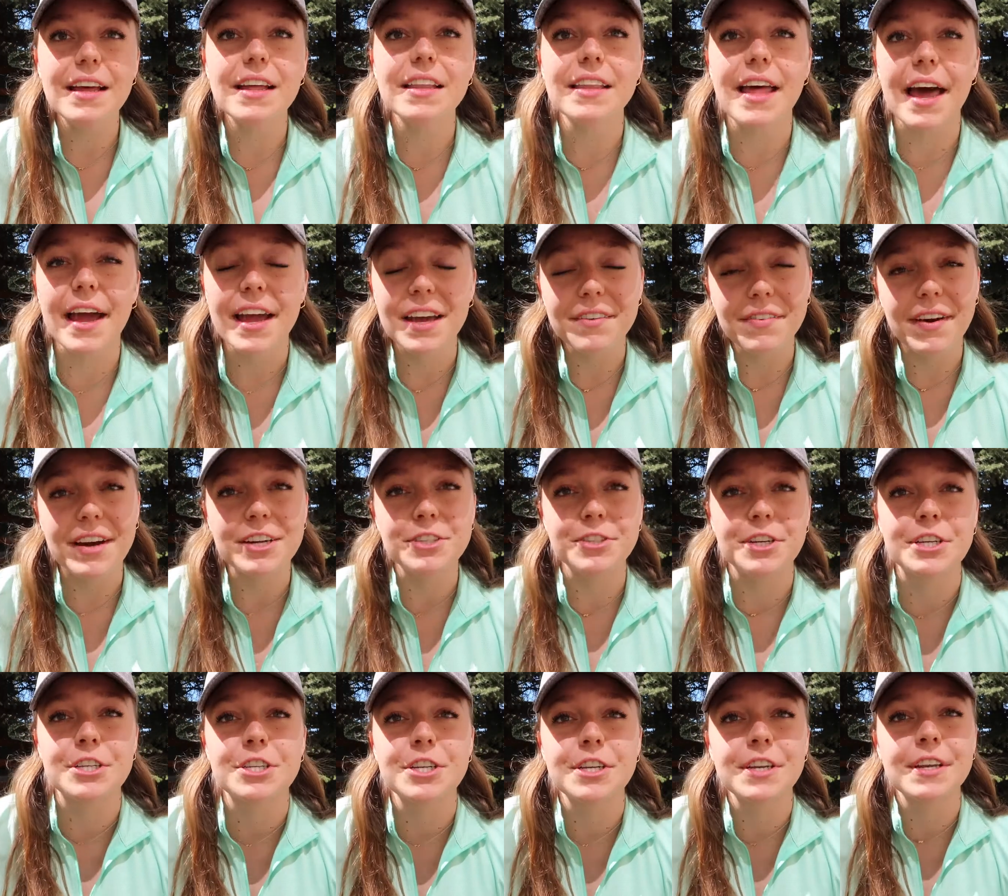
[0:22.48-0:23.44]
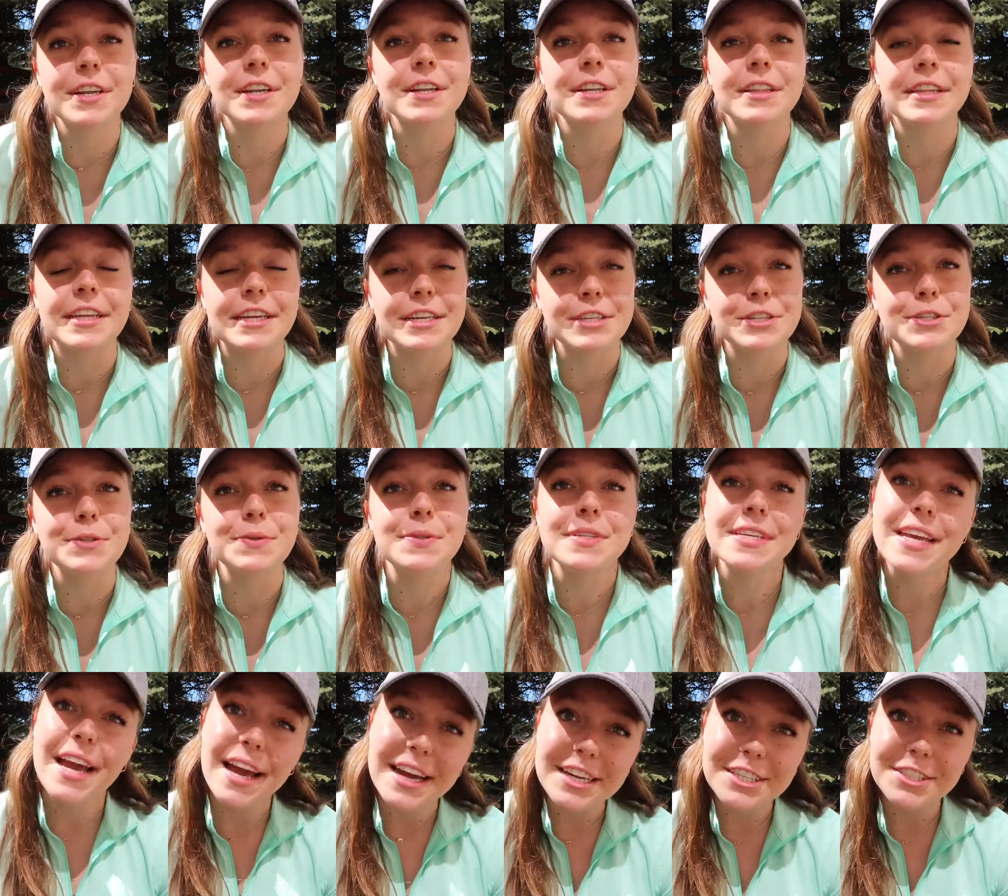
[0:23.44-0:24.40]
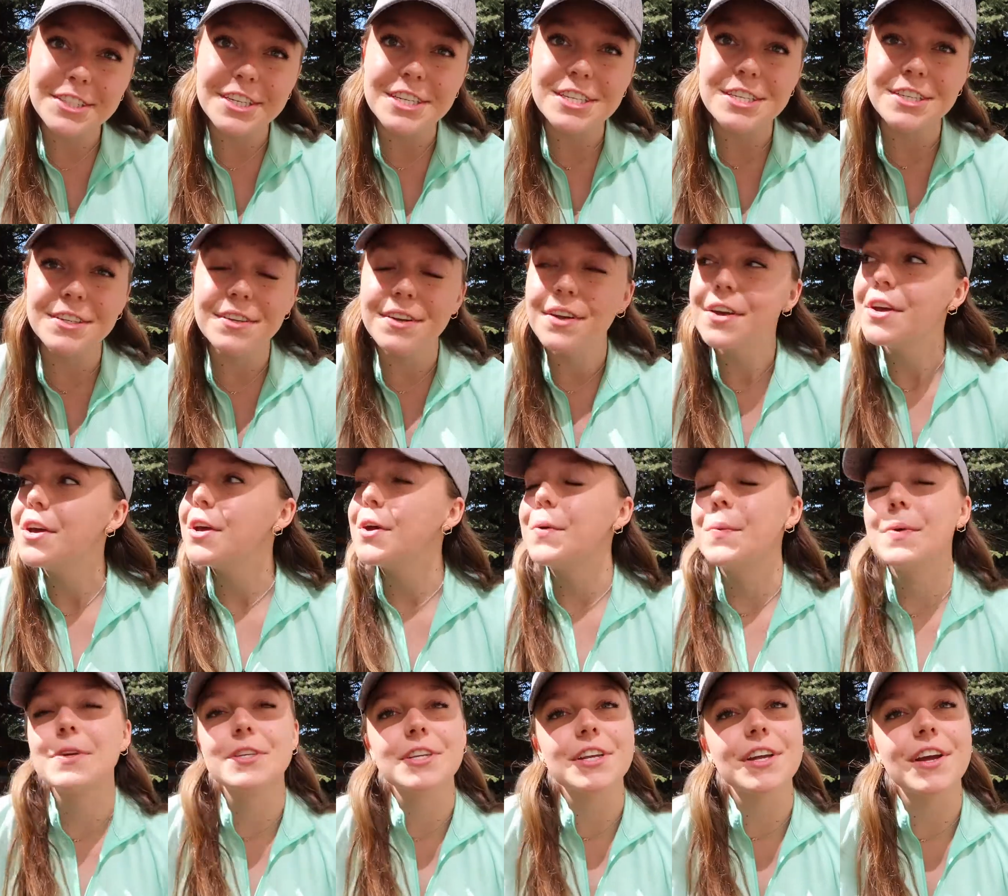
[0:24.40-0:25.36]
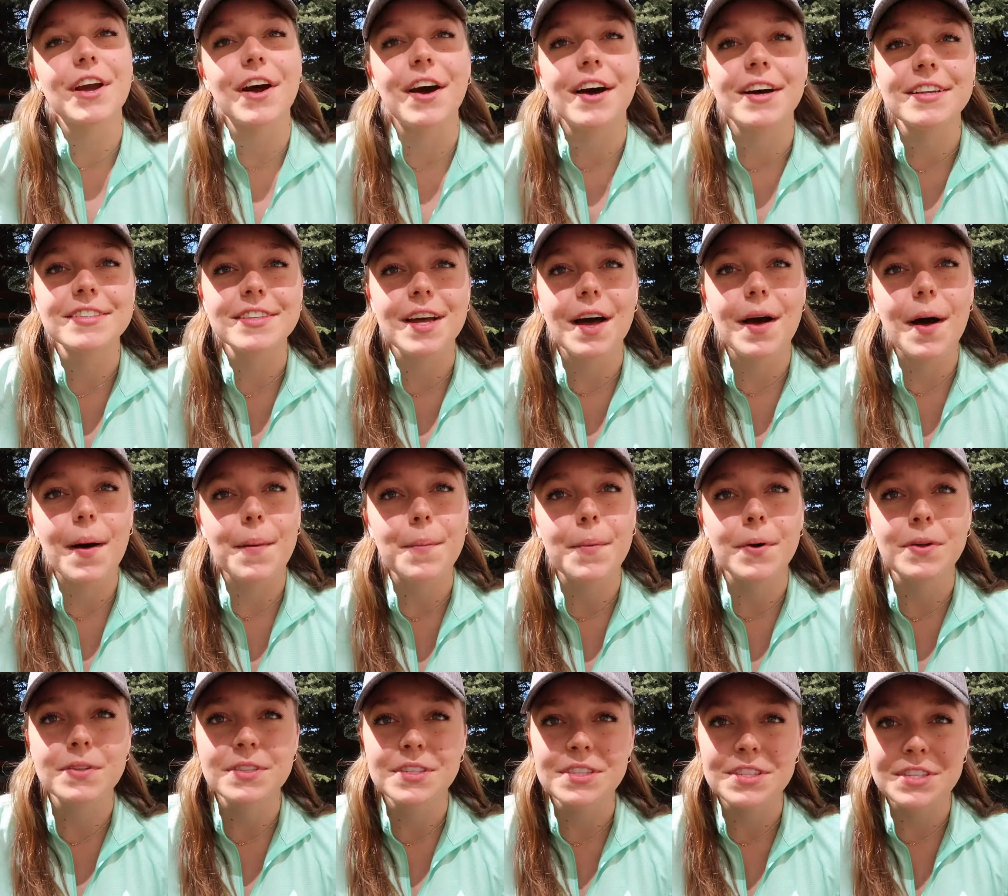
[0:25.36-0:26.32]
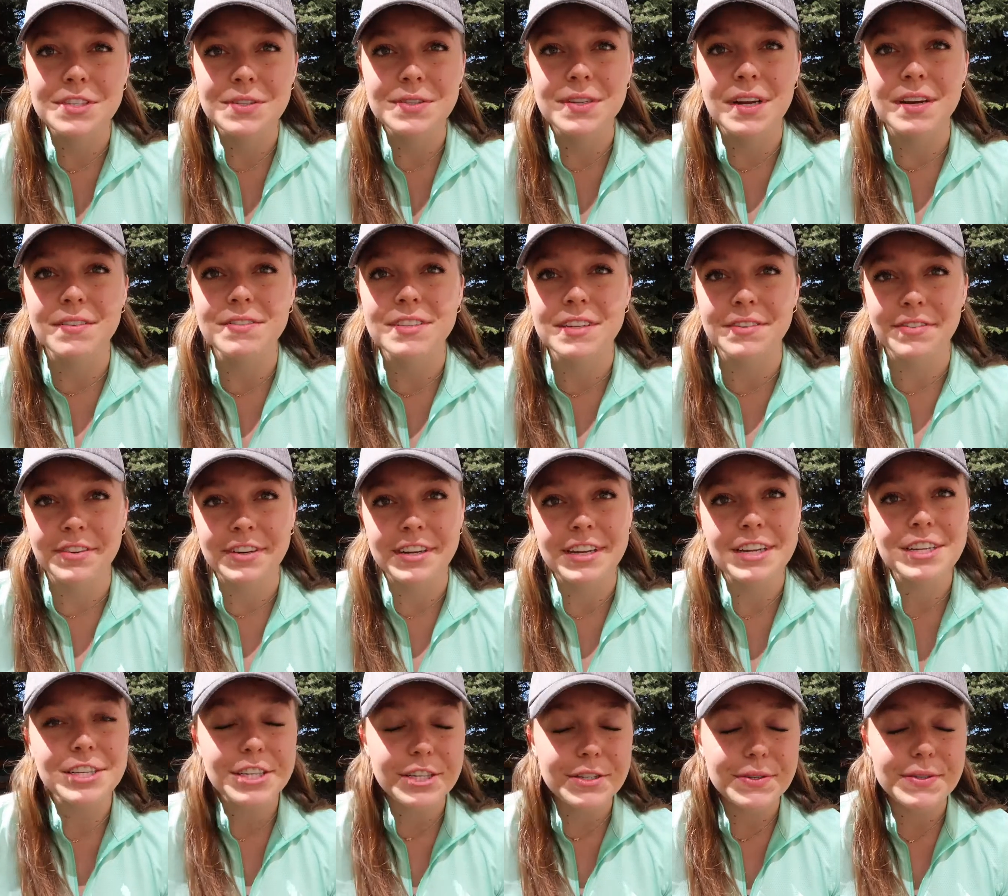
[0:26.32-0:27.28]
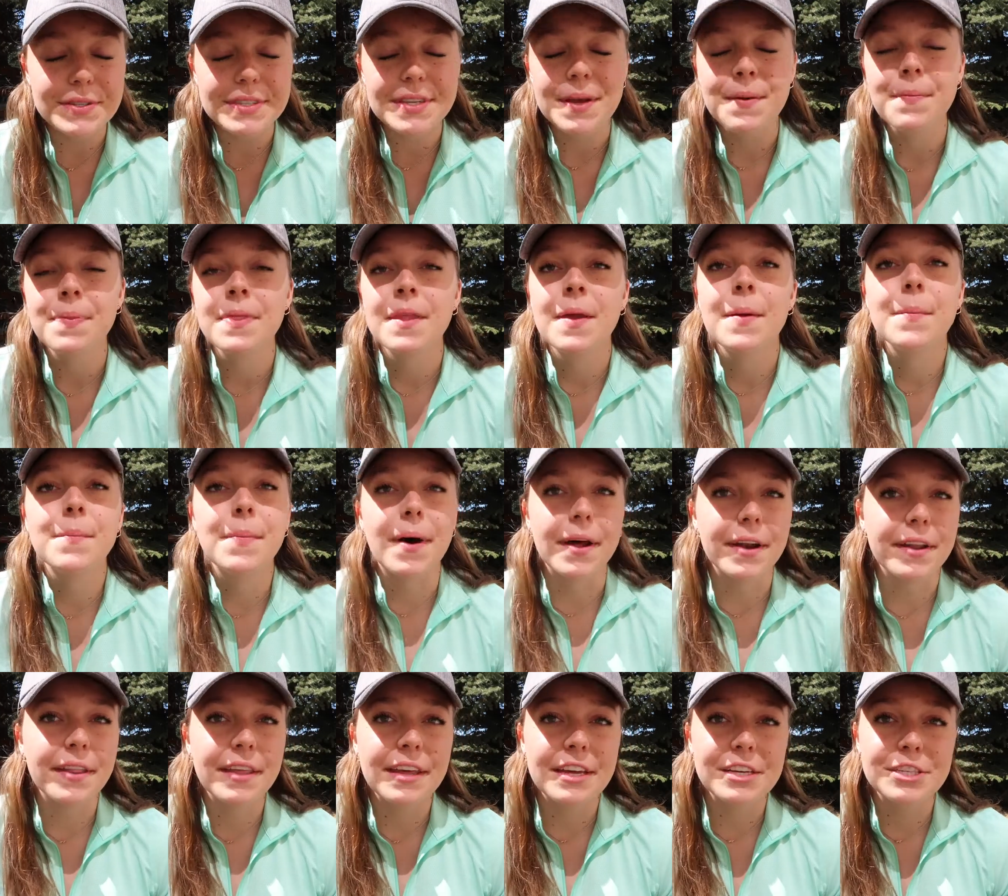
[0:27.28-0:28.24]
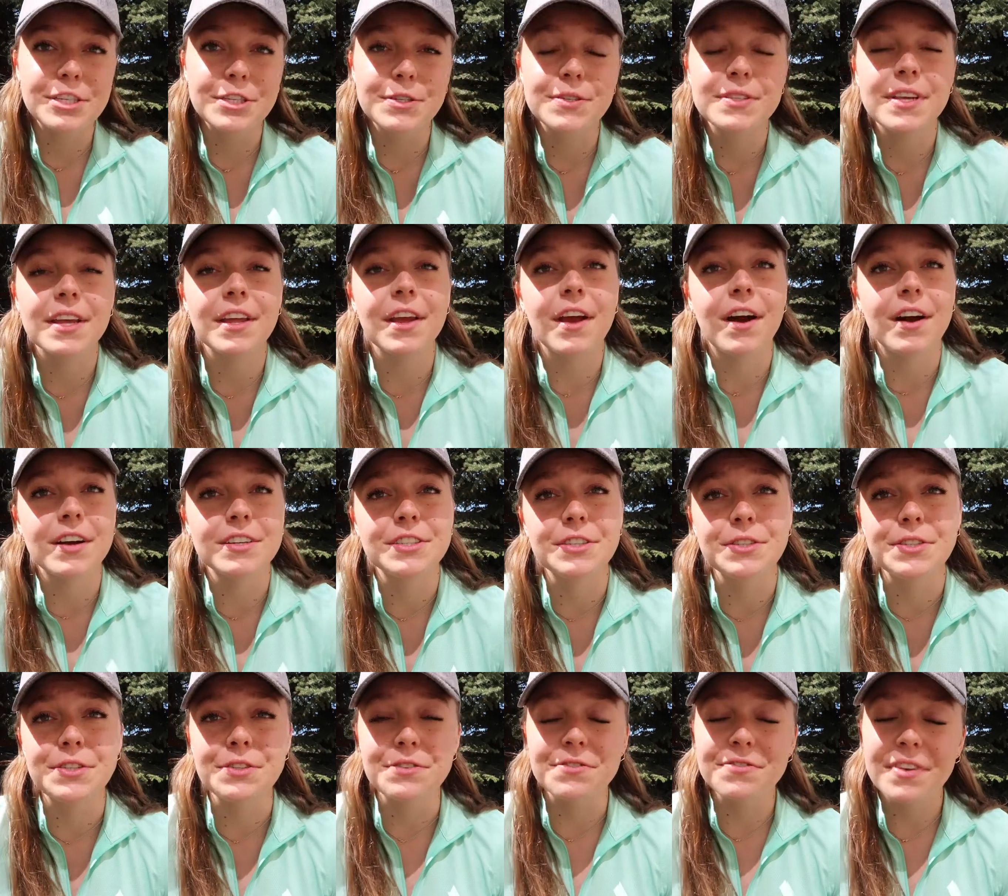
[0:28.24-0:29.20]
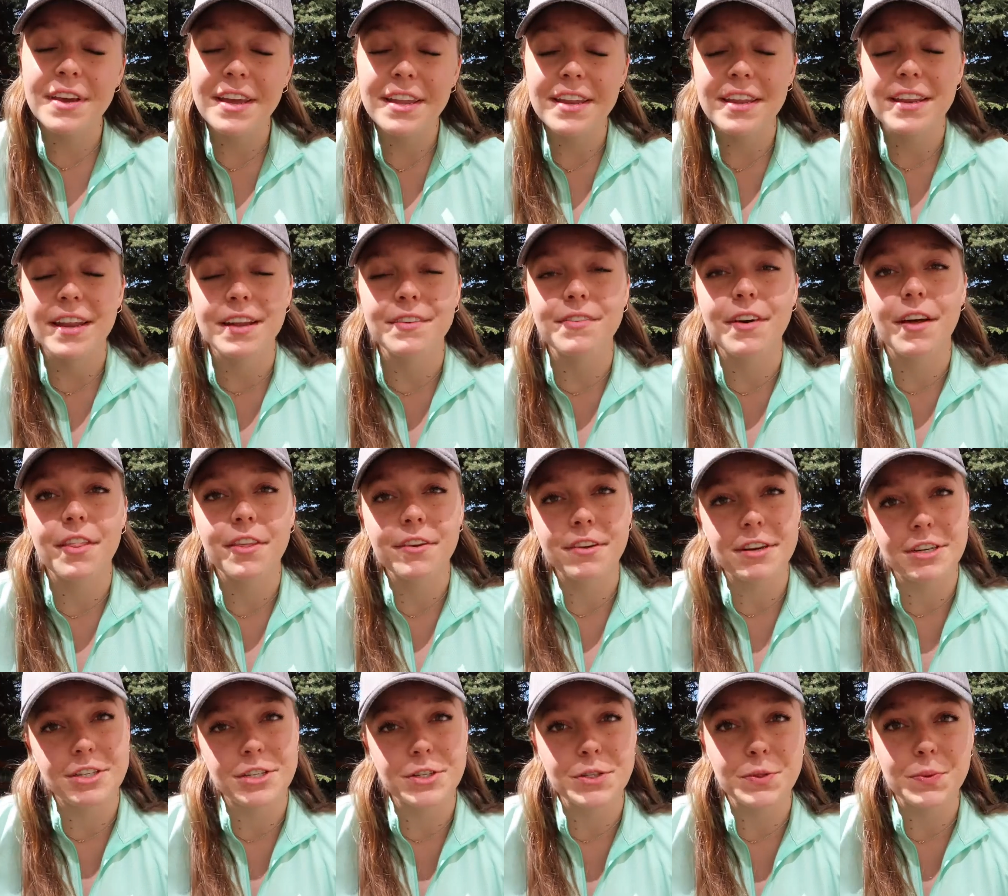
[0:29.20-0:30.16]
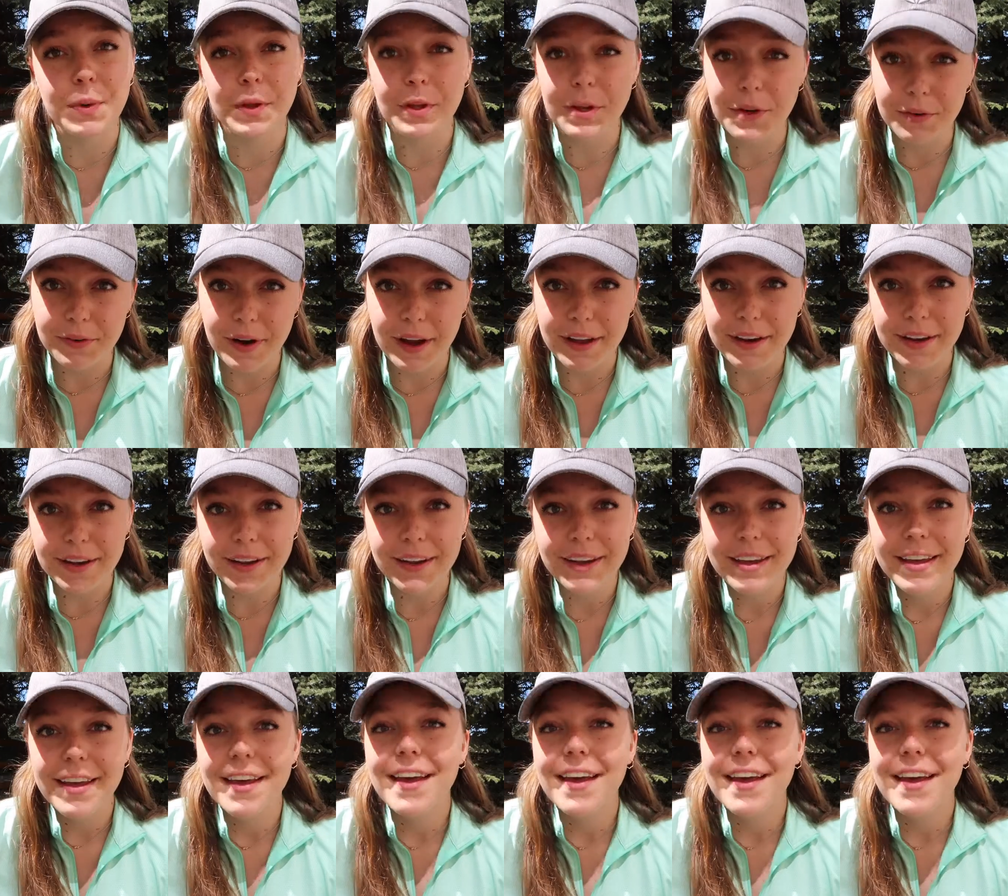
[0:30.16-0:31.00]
Lack of hydration can lead to dehydration, which can cause a multitude of different issues. Bodily issues can cause you to faint and have other issues while you're riding.